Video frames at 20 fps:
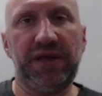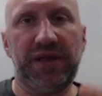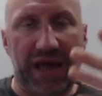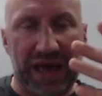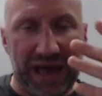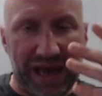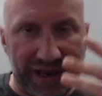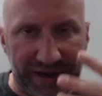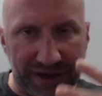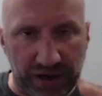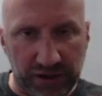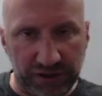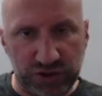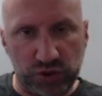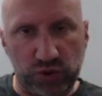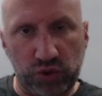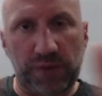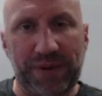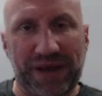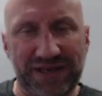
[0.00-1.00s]
And I'll talk
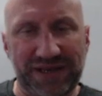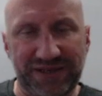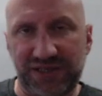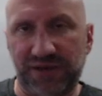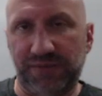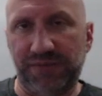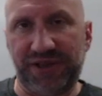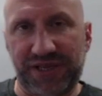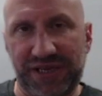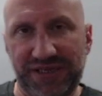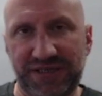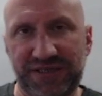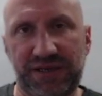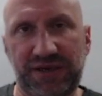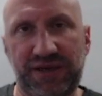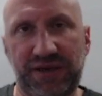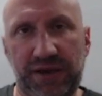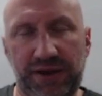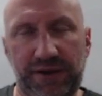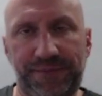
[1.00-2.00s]
about some of these in
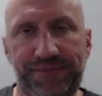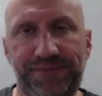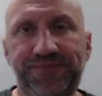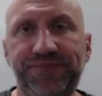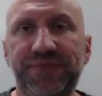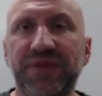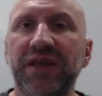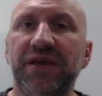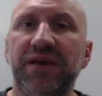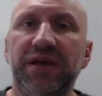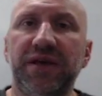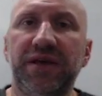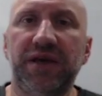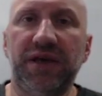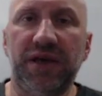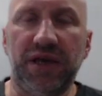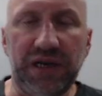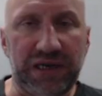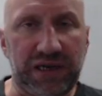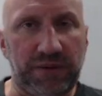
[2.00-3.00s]
a
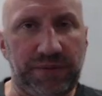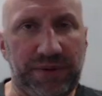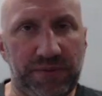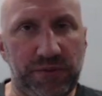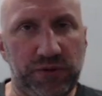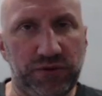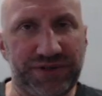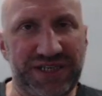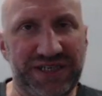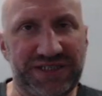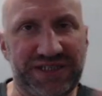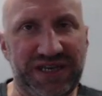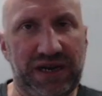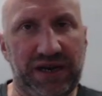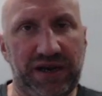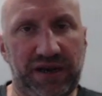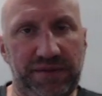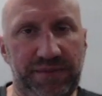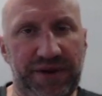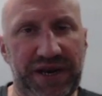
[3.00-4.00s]
little bit more detail in
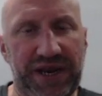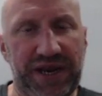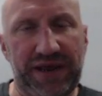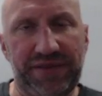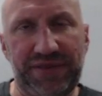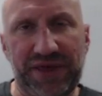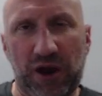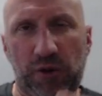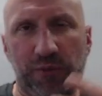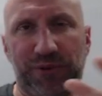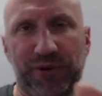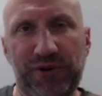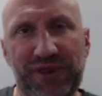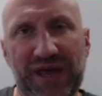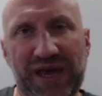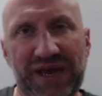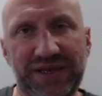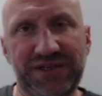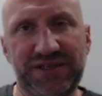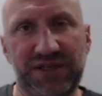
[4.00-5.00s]
a minute. That'll put that
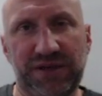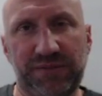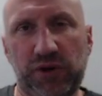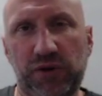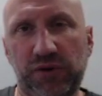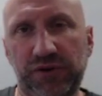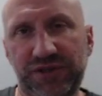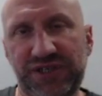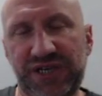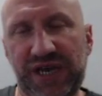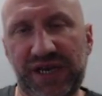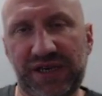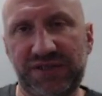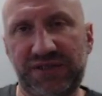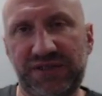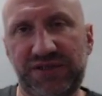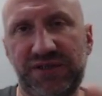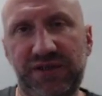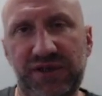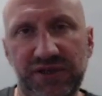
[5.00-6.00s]
in some
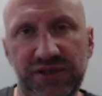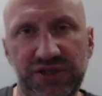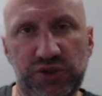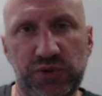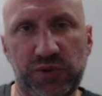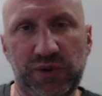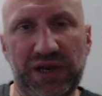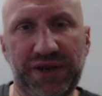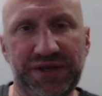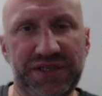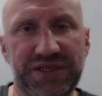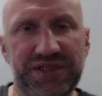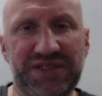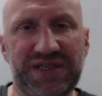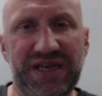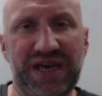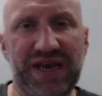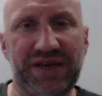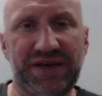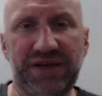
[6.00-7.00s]
context and you will
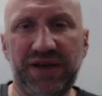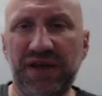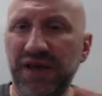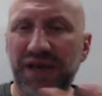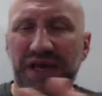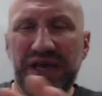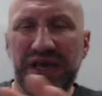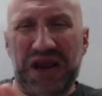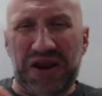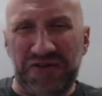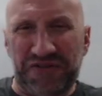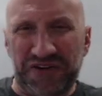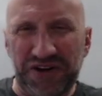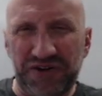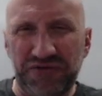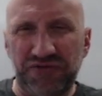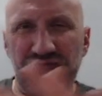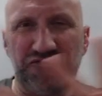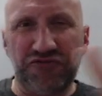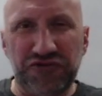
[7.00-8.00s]
understand. If you didn't
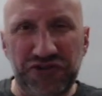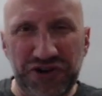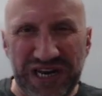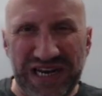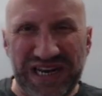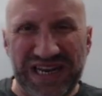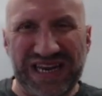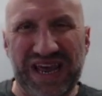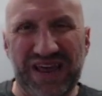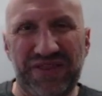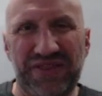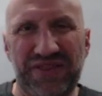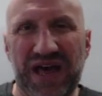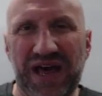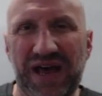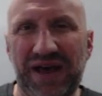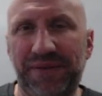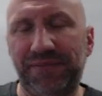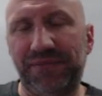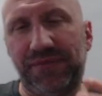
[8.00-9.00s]
really get
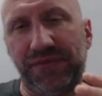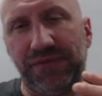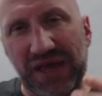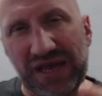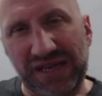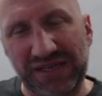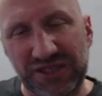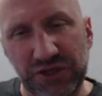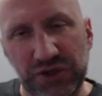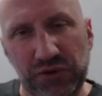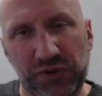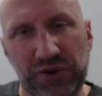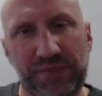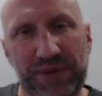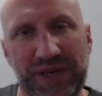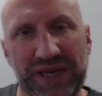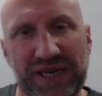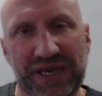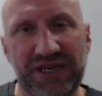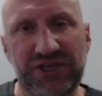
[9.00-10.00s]
that, that's not a
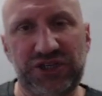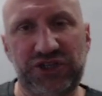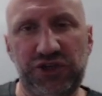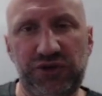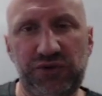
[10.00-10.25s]
big issue.